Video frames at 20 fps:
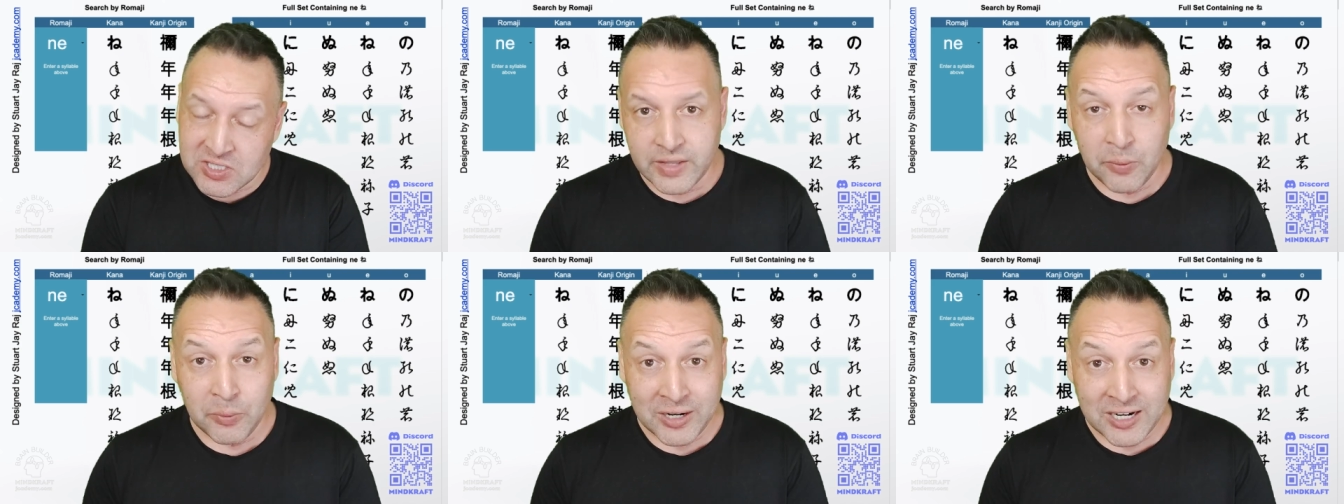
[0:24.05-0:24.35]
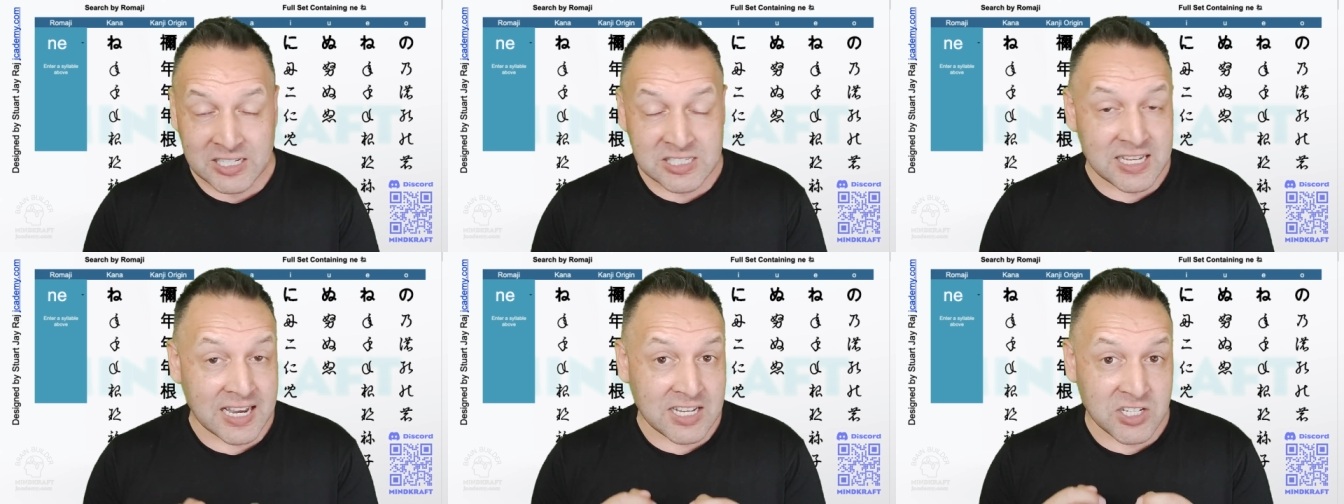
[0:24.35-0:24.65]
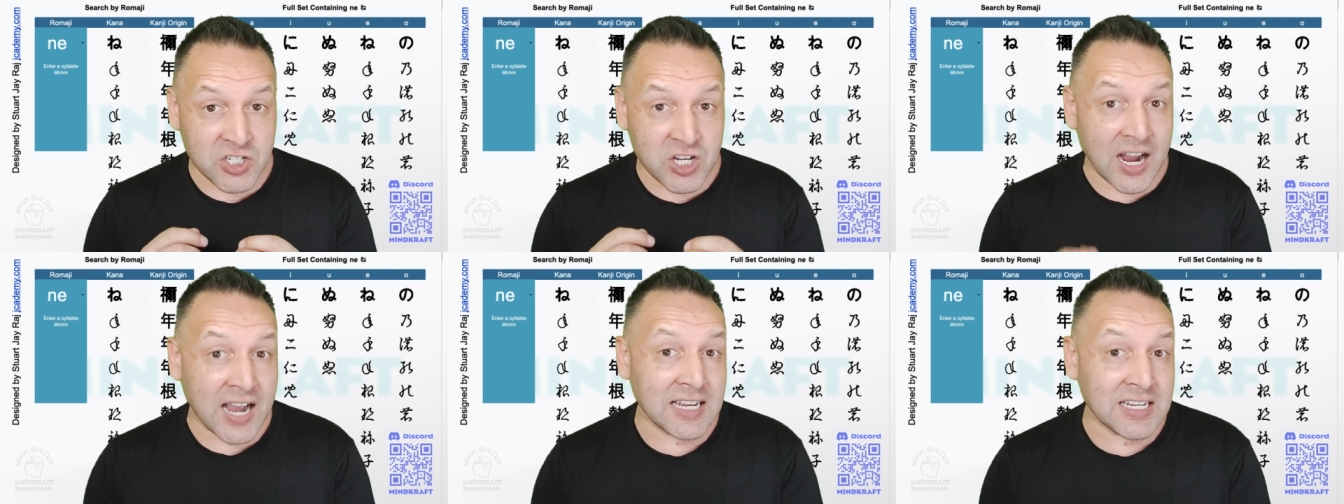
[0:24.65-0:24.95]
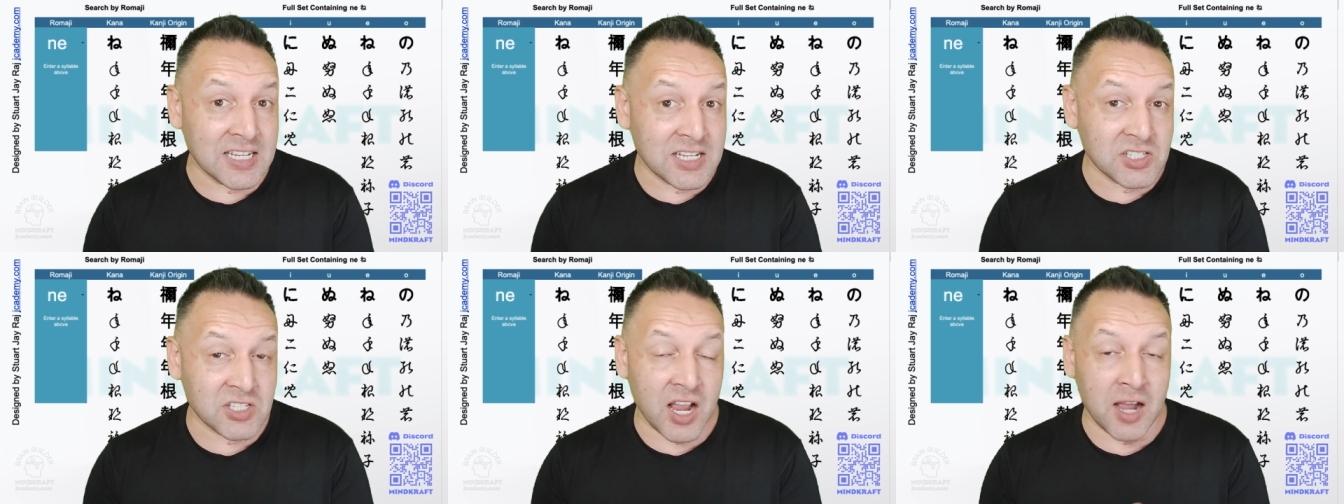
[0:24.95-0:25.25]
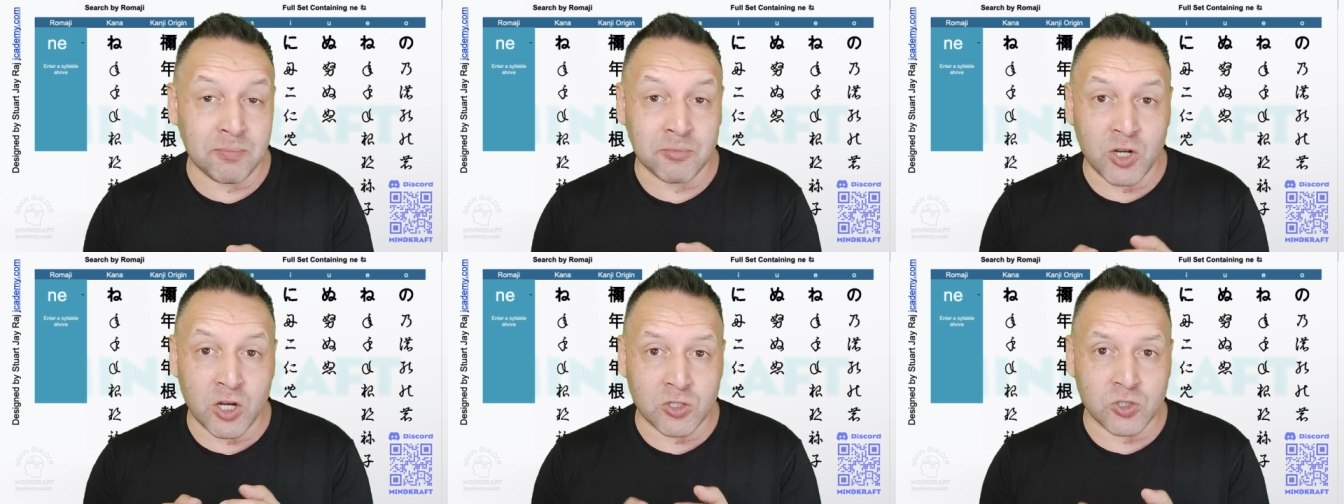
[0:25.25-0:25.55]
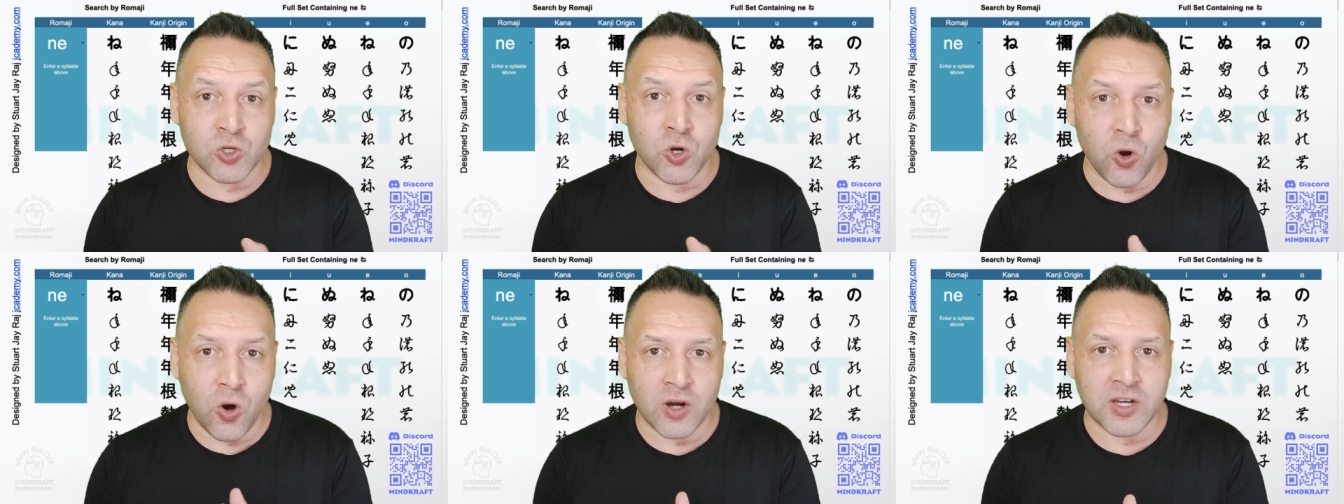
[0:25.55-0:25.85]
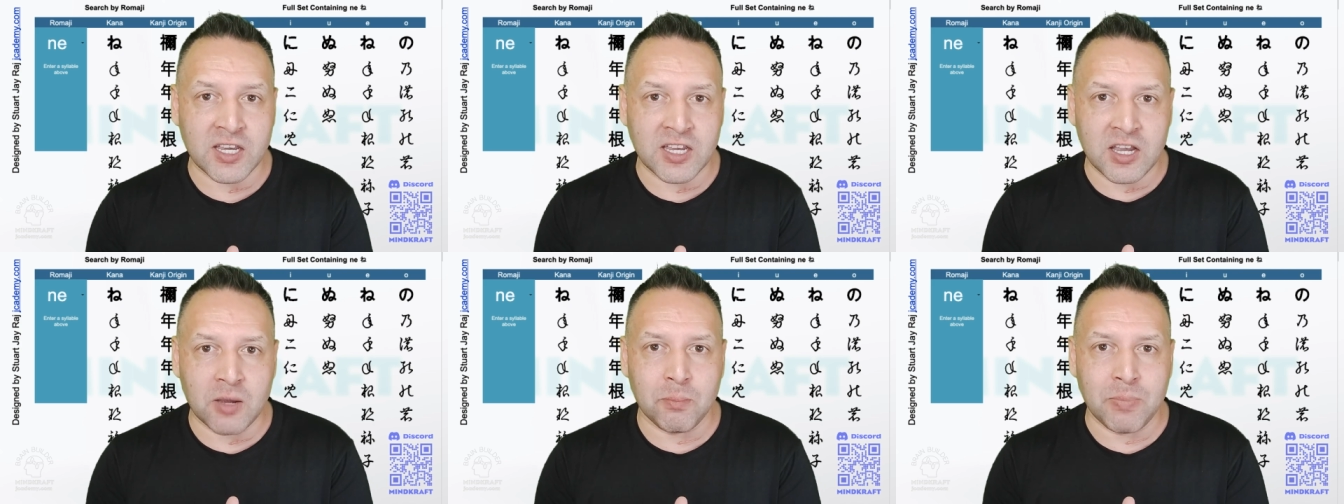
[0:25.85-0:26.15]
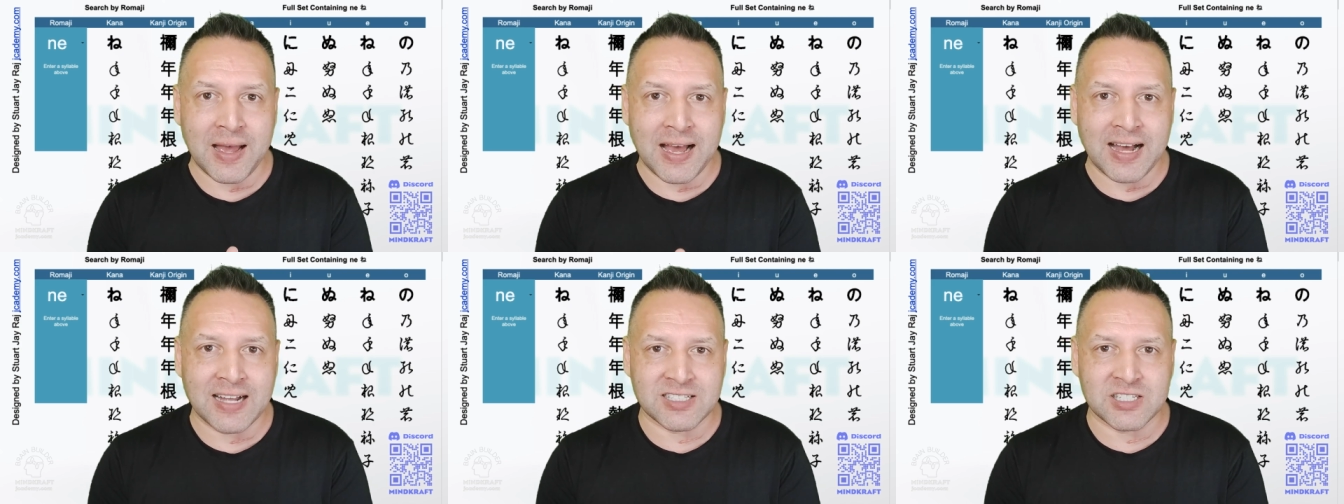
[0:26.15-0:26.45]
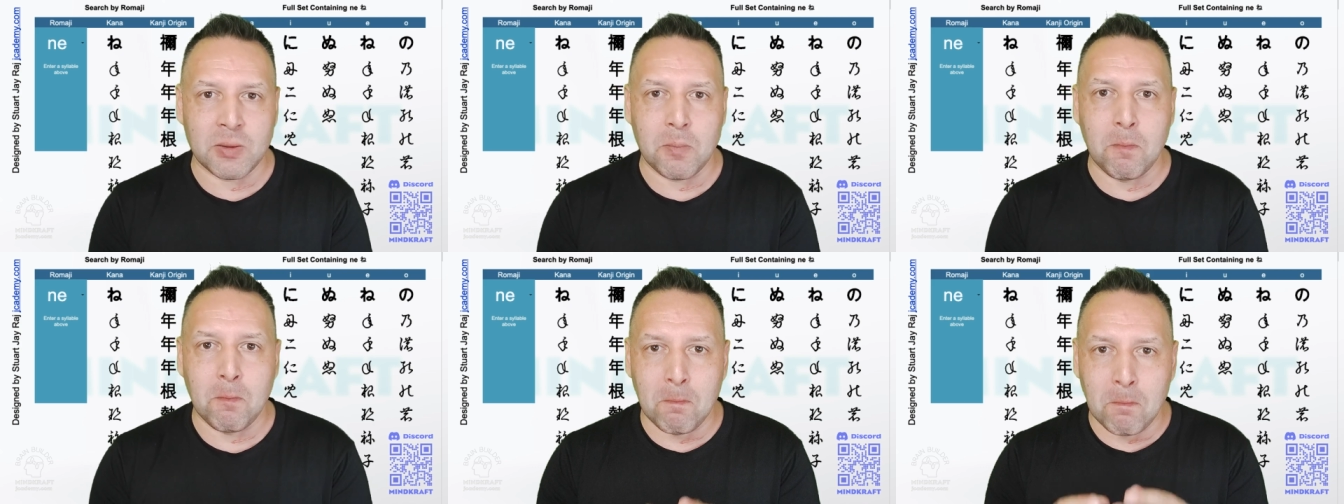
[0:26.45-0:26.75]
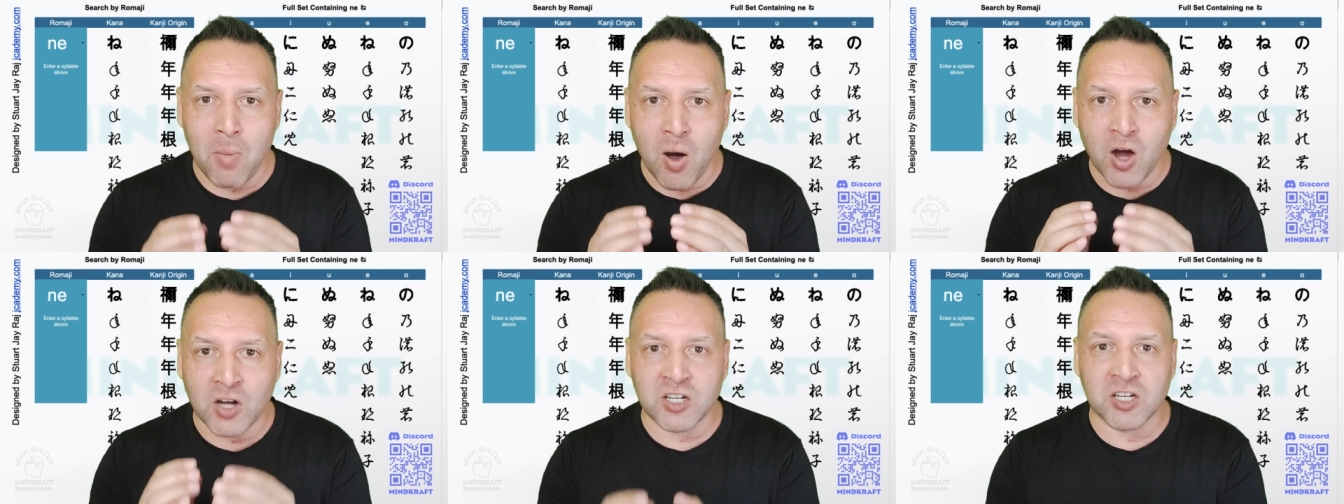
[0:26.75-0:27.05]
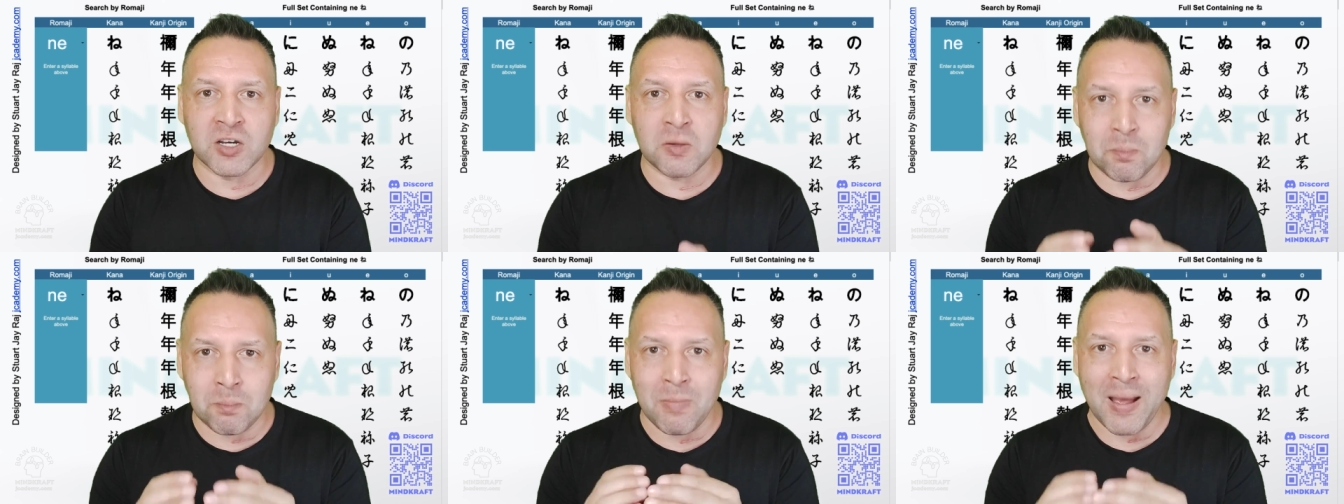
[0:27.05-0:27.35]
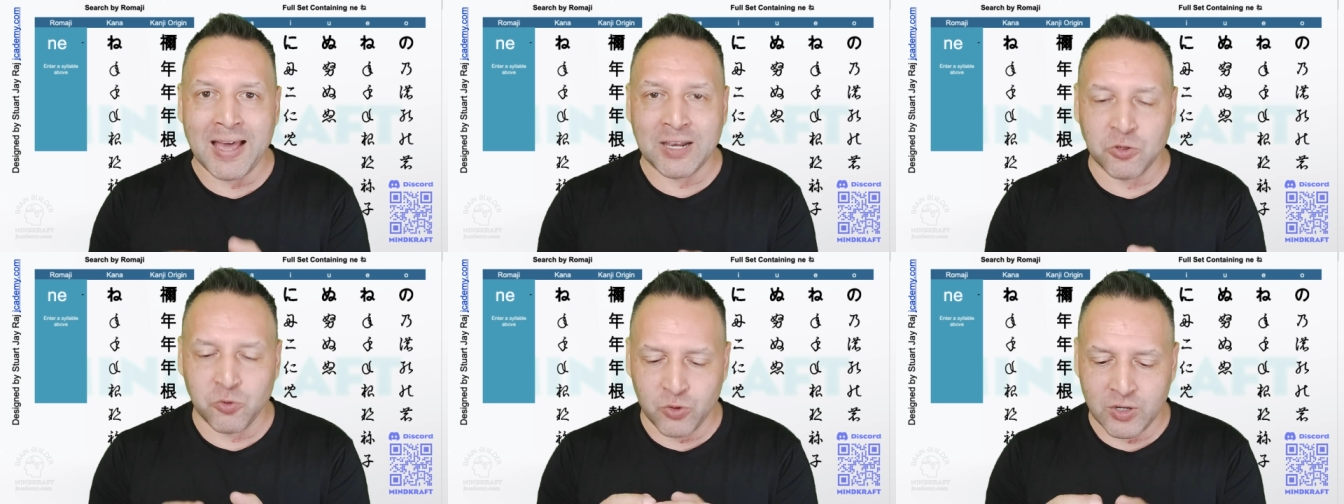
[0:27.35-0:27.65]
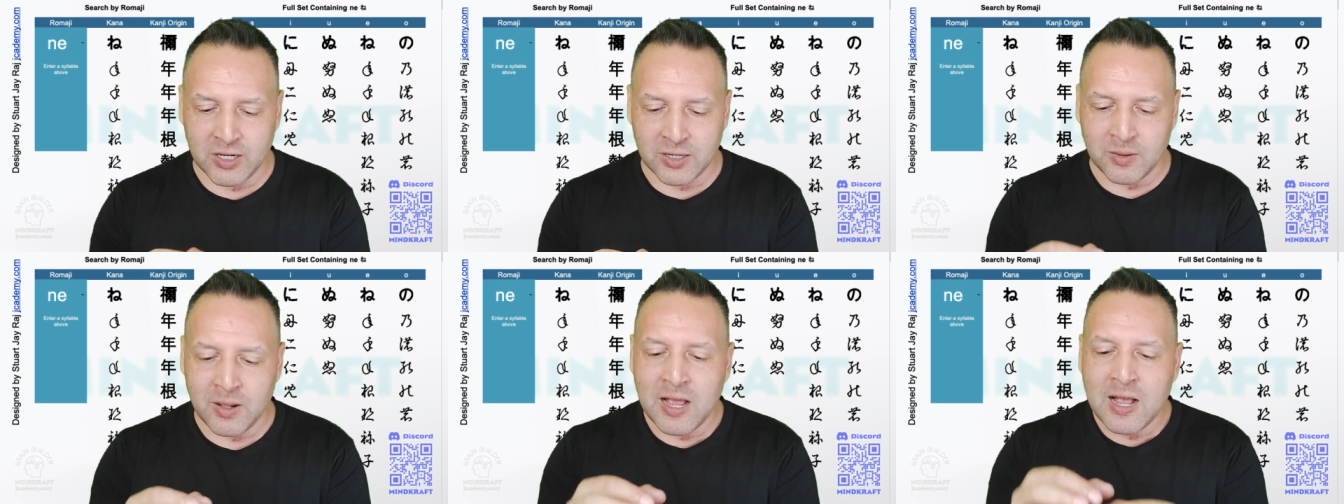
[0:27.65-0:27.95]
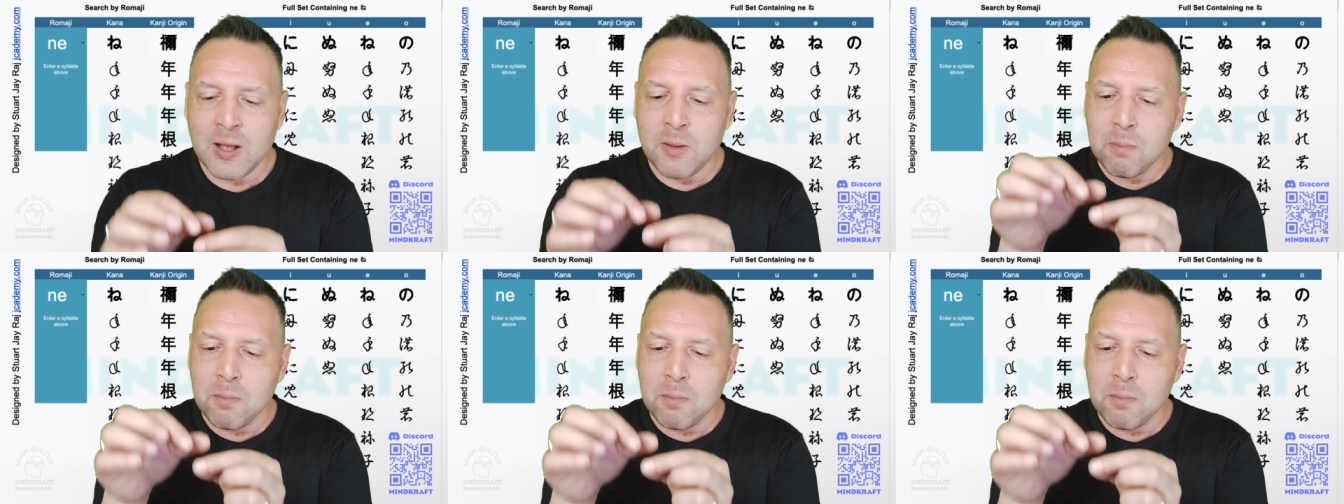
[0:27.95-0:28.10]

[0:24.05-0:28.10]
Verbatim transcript: Now, when I say Chinese, I'm not talking about modern Mandarin.